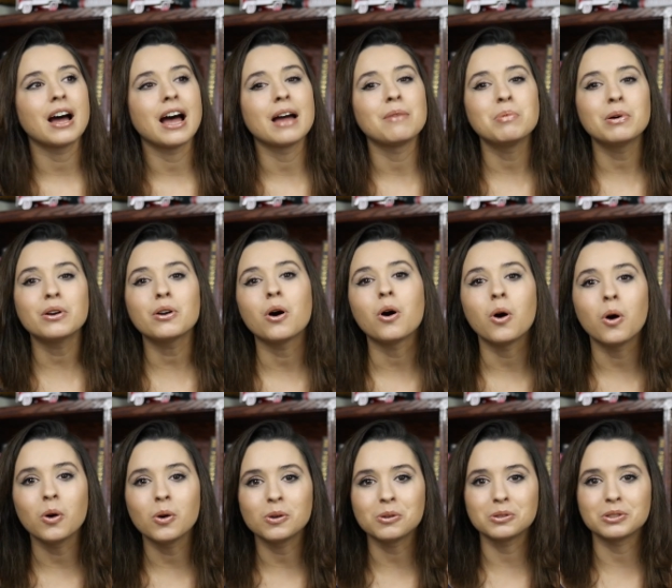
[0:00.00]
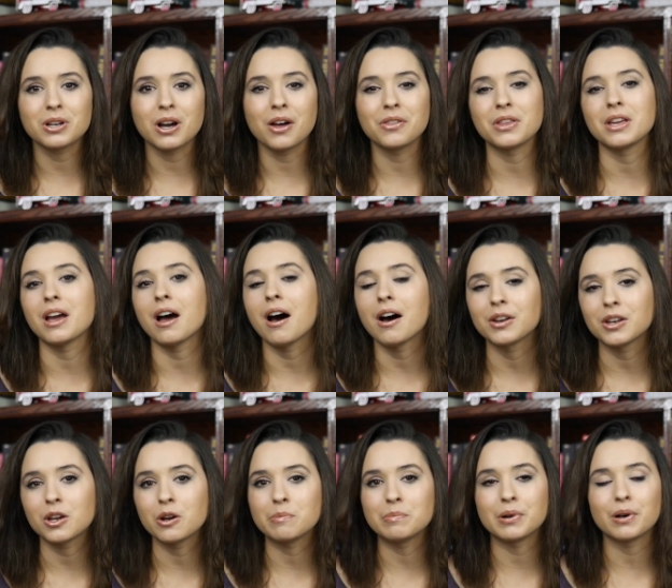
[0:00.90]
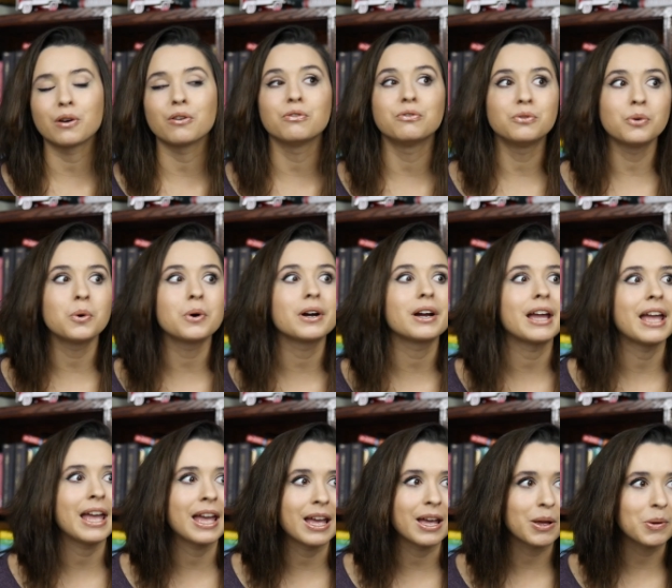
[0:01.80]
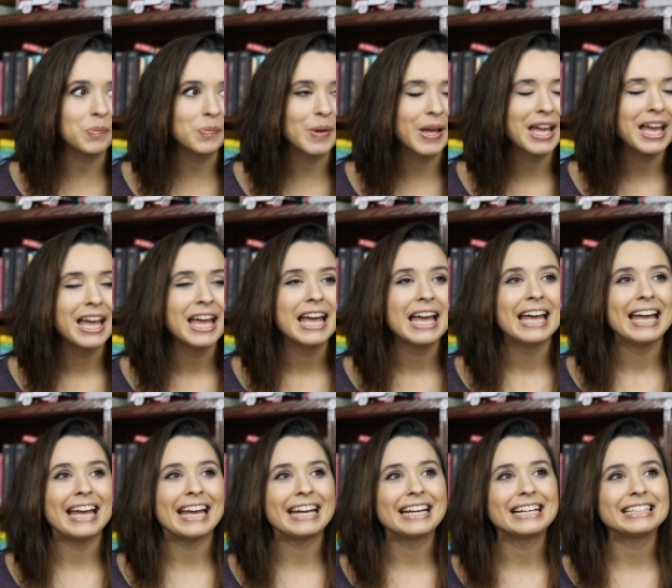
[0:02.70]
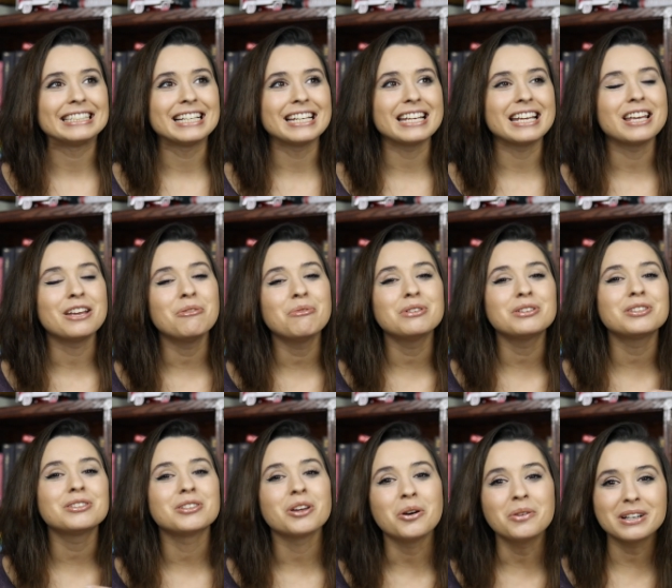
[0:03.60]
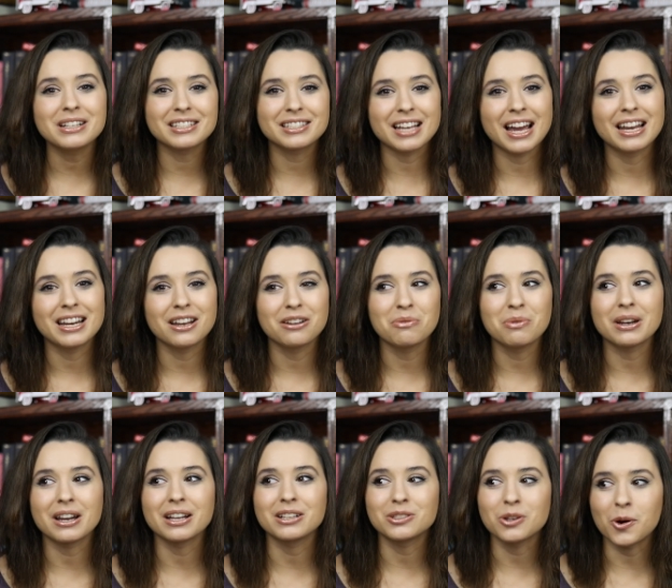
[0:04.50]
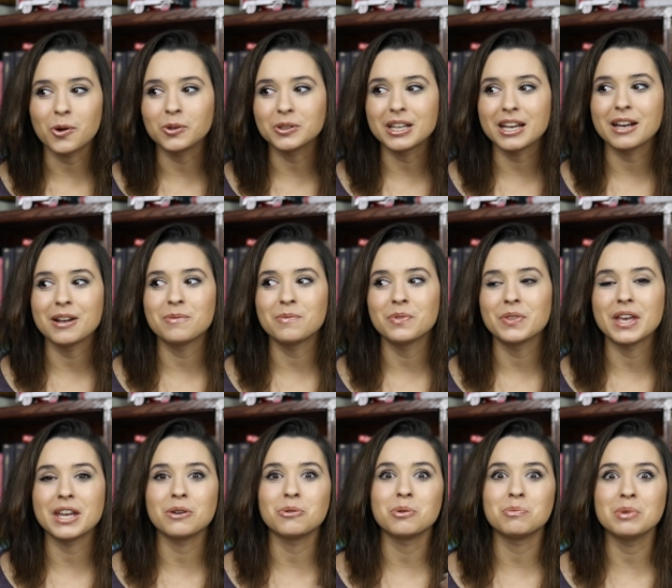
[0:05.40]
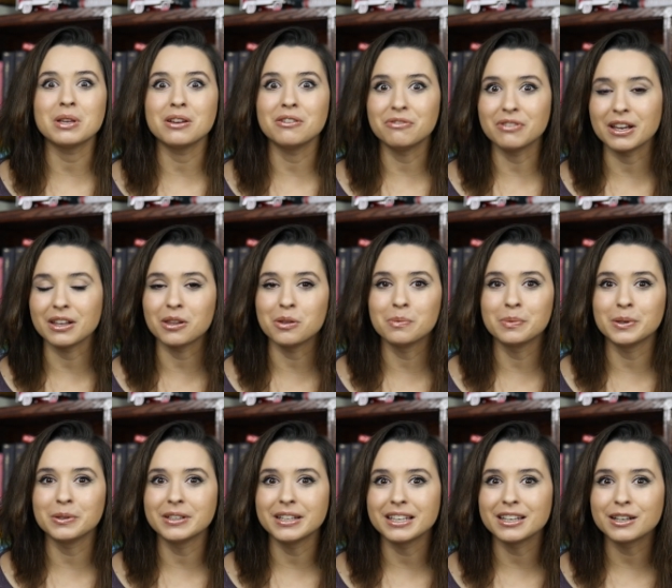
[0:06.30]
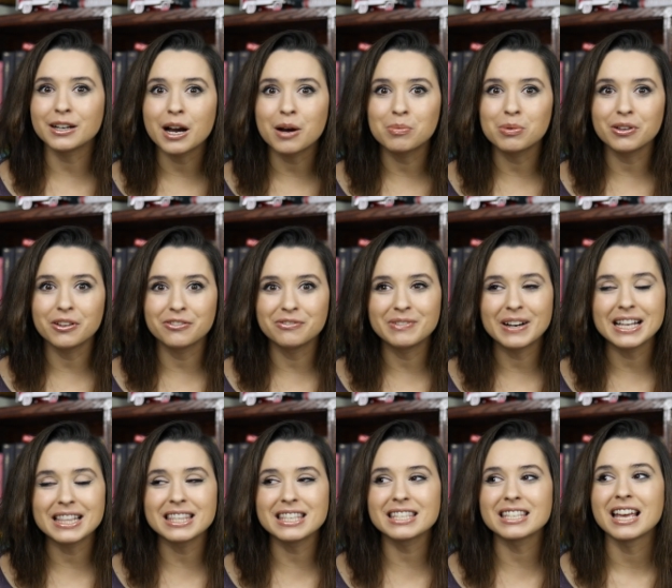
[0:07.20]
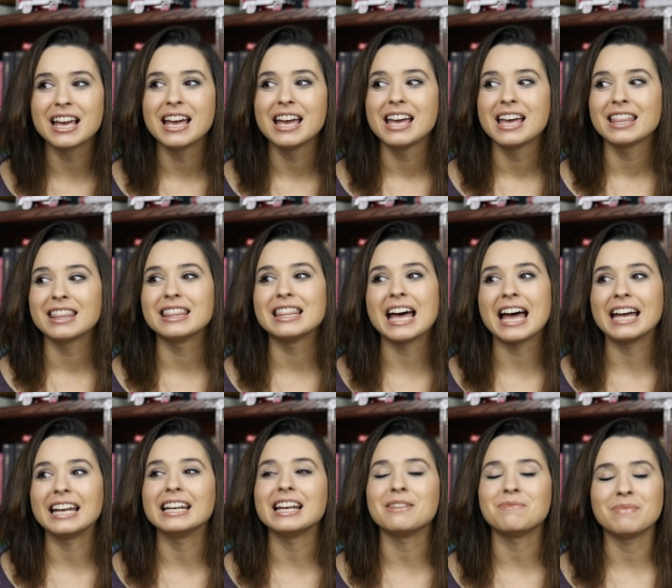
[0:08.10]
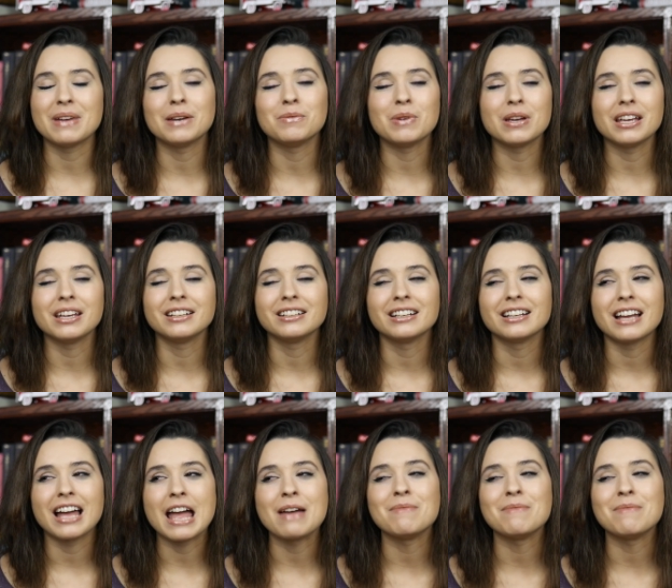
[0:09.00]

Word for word: I put a hold on the audiobook for him, and he was so excited when I told him that it would be available in a couple of months that it made me